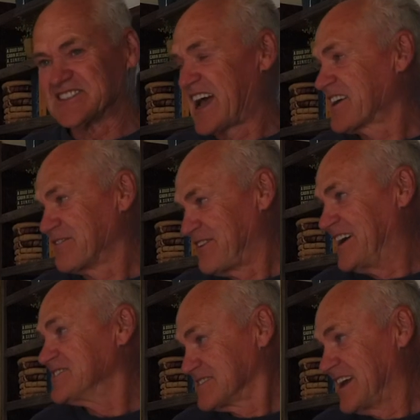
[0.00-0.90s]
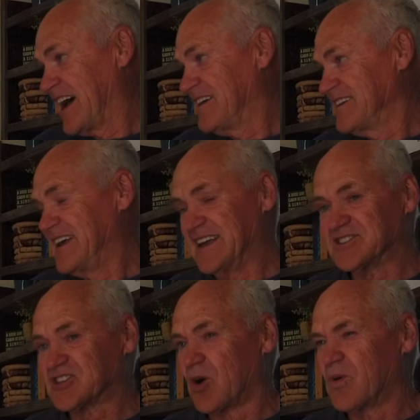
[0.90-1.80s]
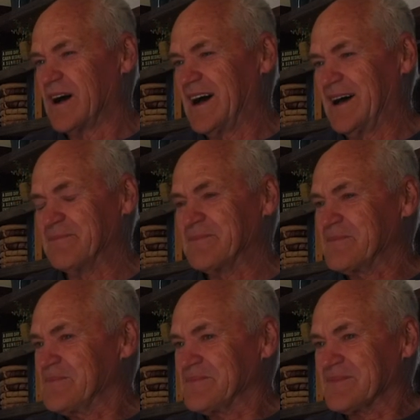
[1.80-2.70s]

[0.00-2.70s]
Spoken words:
Yeah, sacrifice. Yeah, and so